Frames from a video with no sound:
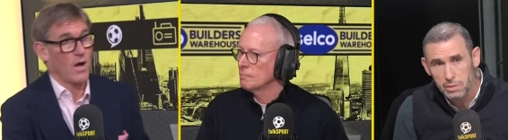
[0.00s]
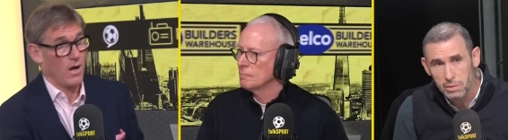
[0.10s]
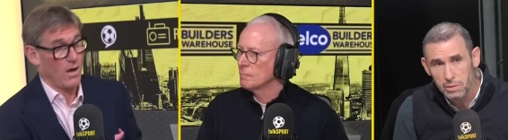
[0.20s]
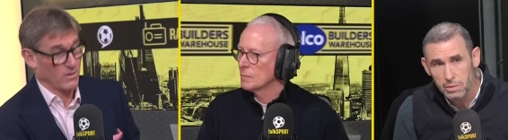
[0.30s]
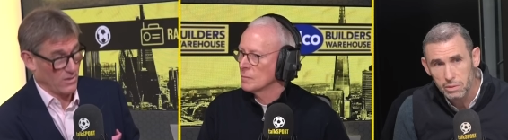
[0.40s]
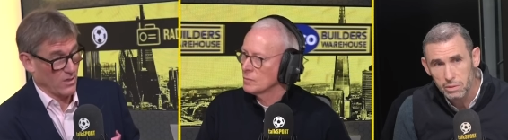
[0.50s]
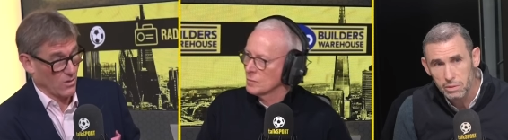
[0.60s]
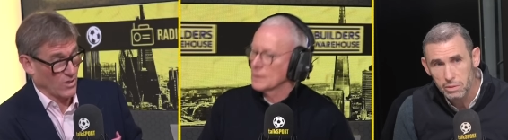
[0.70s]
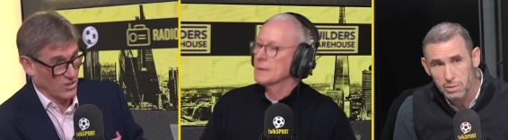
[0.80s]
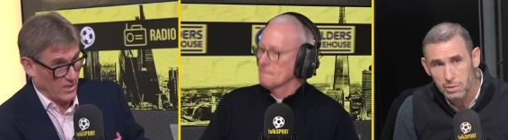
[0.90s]
Speaker 1: Uh,
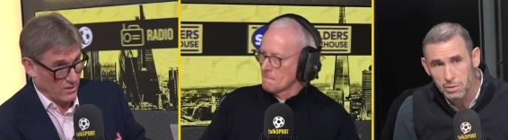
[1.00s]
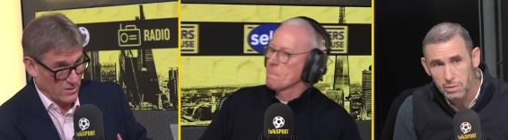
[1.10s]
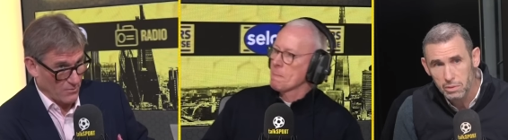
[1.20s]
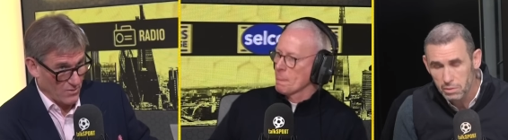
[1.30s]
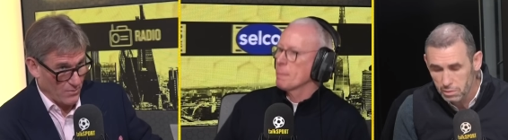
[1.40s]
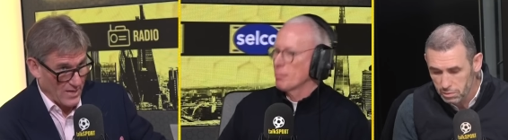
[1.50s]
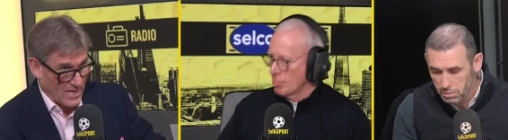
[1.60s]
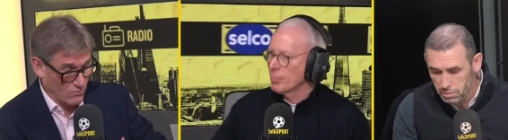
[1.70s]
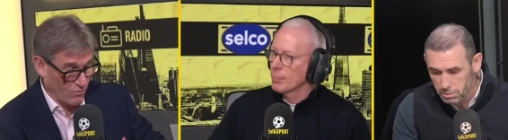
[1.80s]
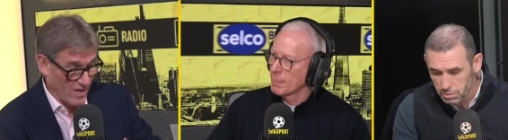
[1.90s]
questioning some of the
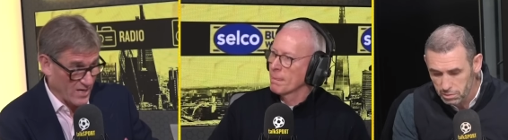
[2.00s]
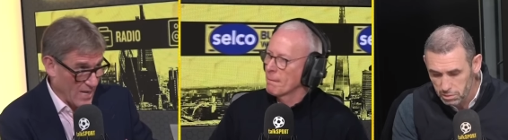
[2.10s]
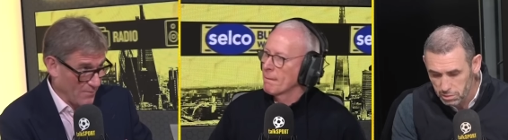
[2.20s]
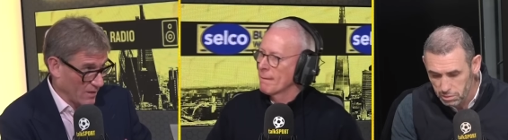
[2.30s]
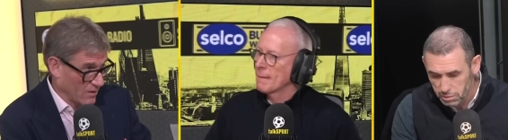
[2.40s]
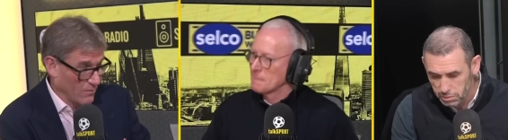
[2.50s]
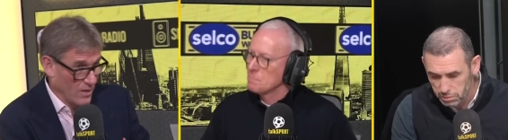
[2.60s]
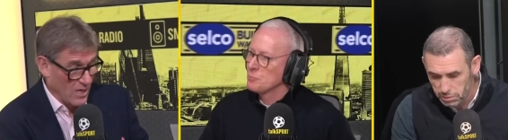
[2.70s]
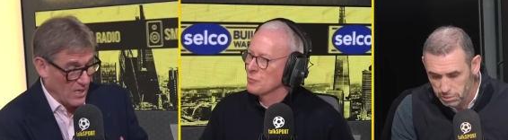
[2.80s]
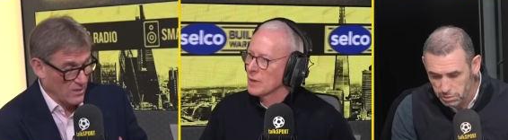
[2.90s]
players without naming them,
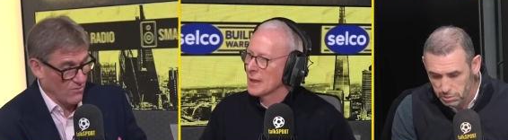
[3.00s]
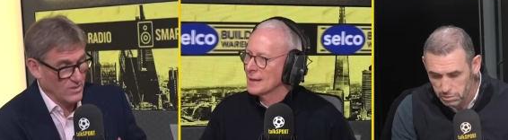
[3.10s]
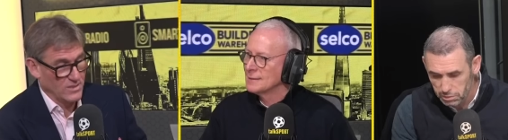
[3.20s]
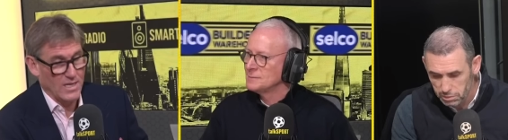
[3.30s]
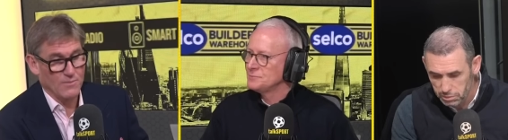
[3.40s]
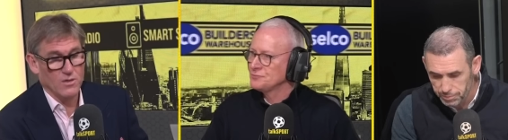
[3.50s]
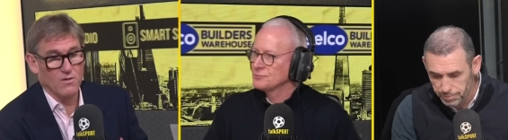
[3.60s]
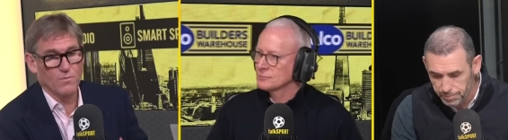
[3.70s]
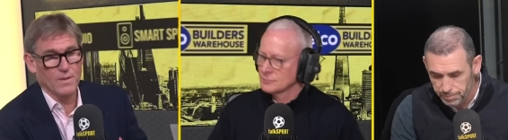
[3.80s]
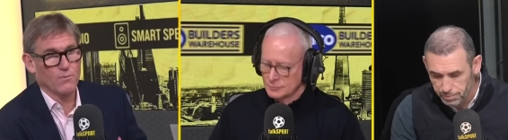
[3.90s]
there is an element
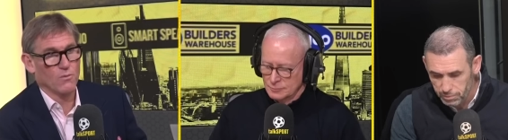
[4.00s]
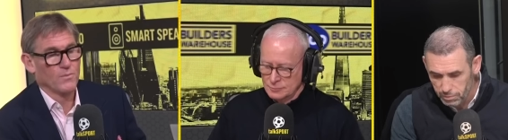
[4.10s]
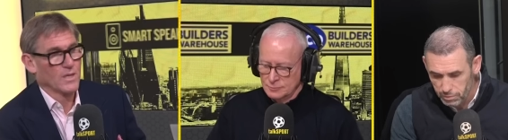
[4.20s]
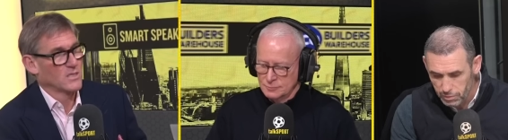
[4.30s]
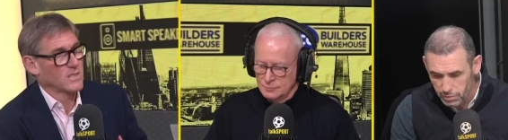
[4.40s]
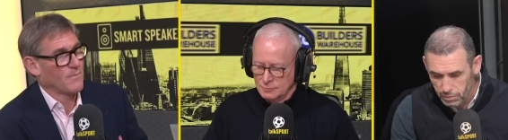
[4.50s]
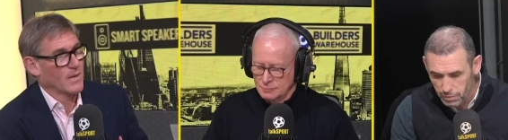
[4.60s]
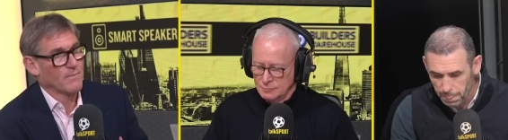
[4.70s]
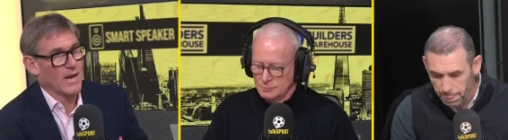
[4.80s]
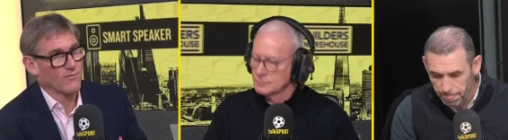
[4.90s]
of people
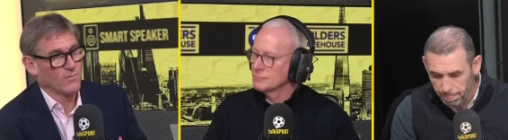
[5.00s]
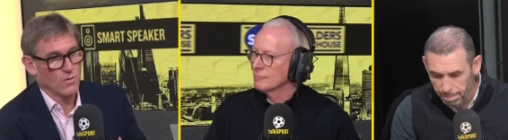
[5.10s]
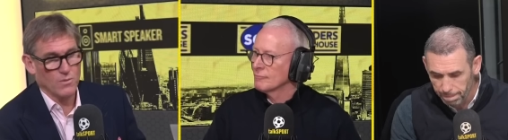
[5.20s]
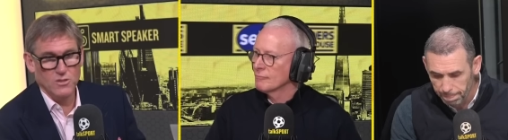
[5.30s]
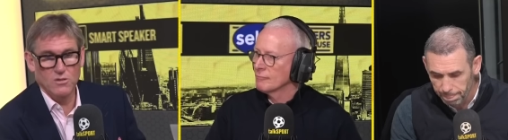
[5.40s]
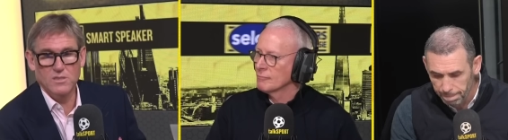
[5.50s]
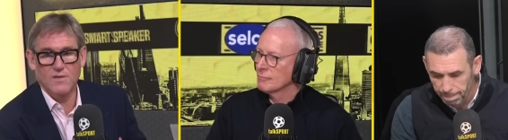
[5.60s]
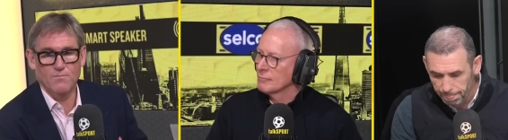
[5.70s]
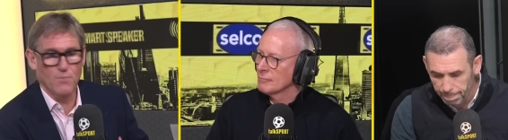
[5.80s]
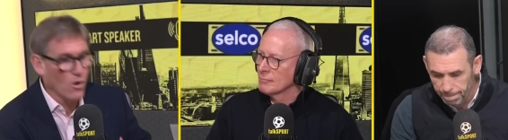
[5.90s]
stepping back from the opportunity.
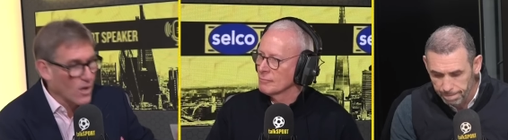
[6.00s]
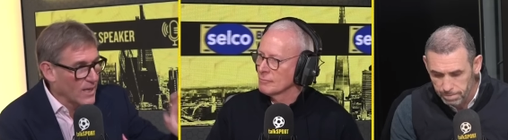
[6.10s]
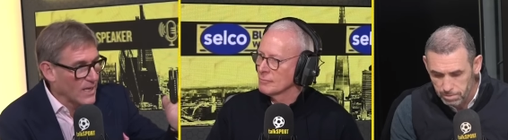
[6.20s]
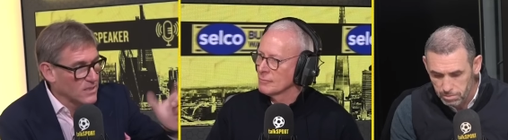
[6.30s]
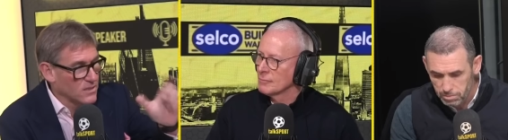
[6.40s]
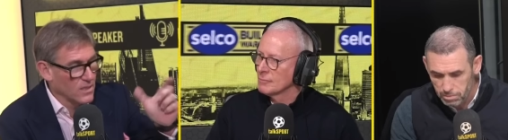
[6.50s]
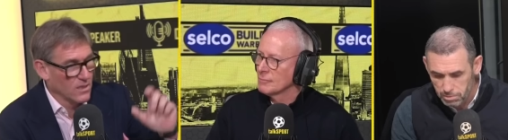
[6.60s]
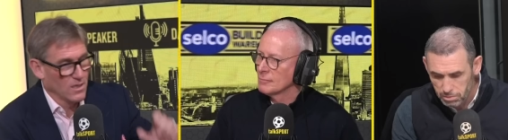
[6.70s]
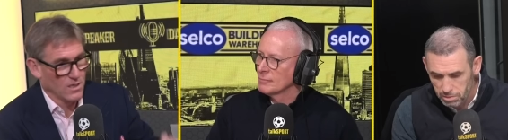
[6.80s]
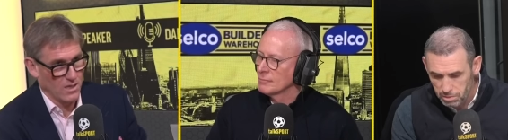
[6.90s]
If bottling is the
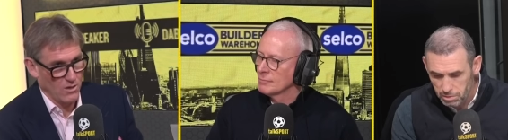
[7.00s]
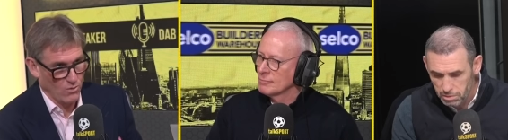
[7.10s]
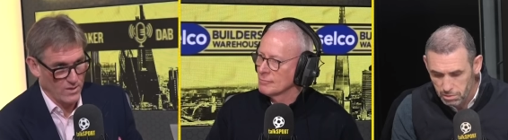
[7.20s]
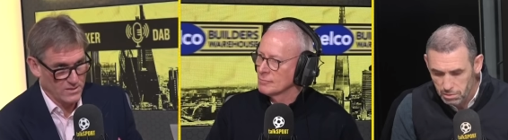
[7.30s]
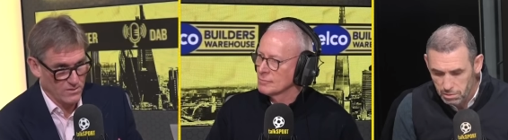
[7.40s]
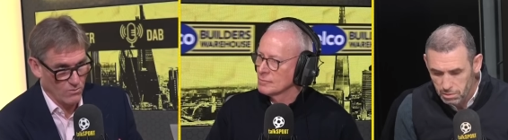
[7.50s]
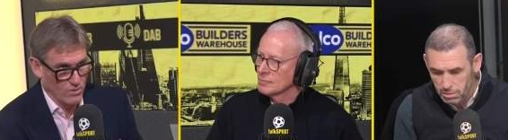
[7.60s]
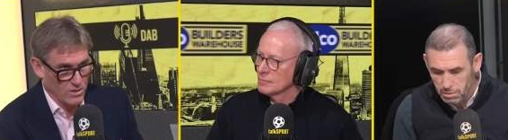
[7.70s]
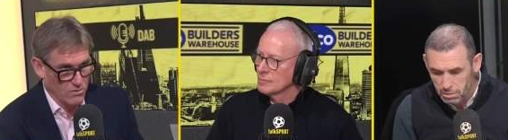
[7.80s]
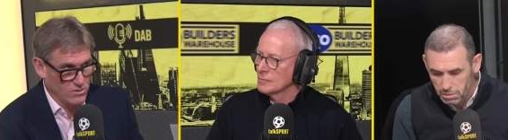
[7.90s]
colloquialism that
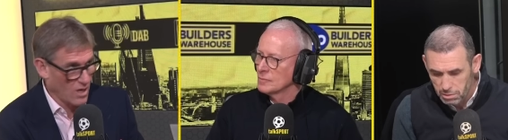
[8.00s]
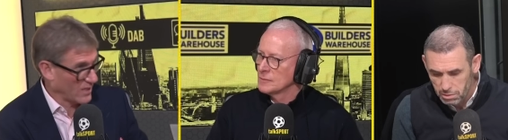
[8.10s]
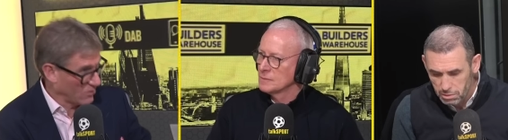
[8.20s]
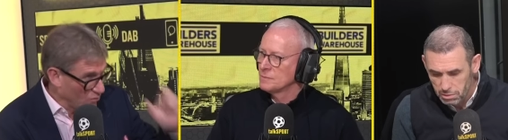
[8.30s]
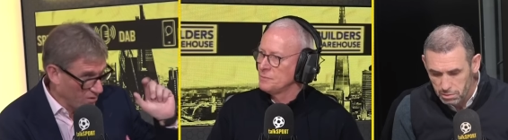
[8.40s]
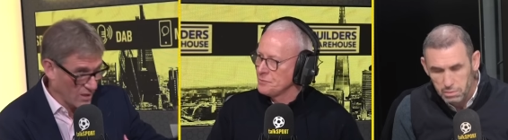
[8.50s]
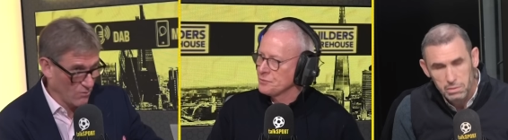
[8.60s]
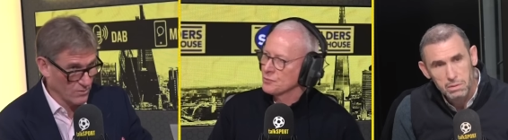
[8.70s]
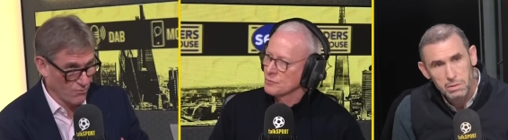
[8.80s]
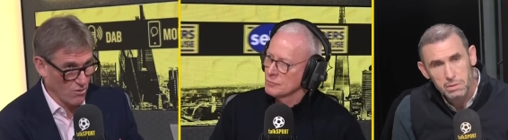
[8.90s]
we used, I do think it
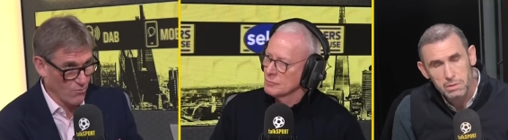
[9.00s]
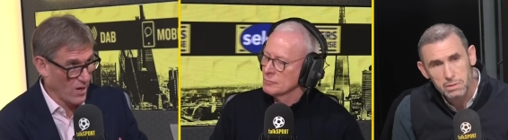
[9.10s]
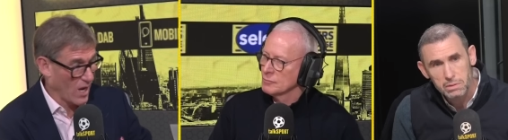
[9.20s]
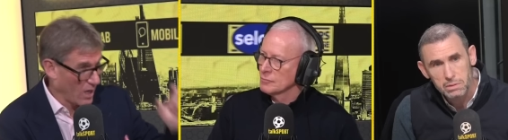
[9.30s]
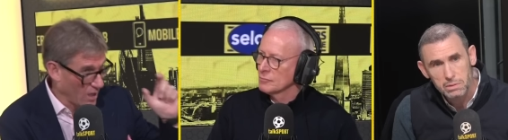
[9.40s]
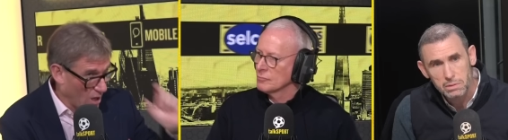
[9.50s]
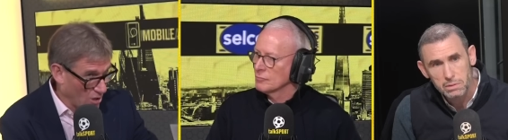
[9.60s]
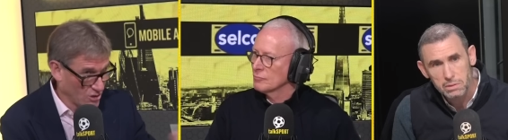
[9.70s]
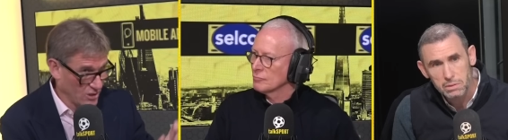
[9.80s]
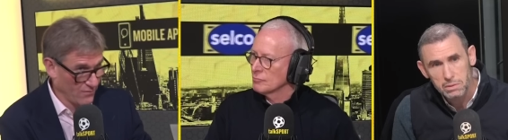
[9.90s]
was appropriate
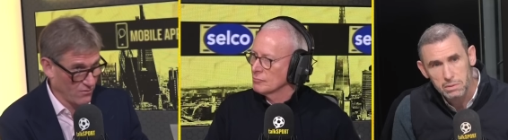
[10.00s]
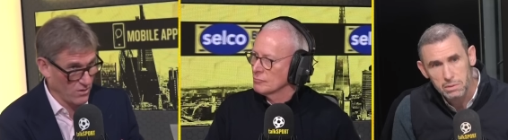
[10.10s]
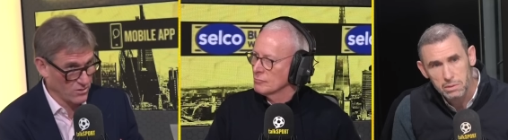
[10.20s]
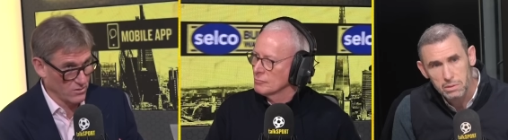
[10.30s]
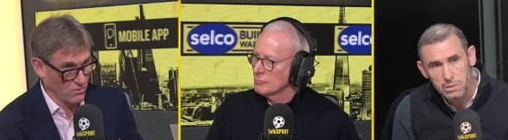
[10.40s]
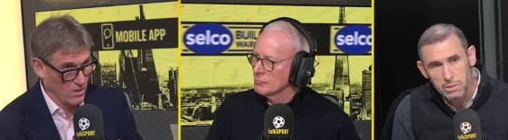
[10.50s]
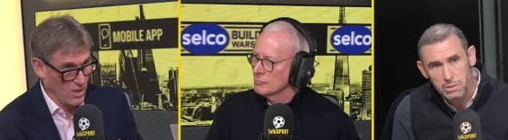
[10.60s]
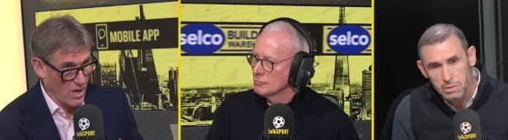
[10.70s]
last year for Arsenal.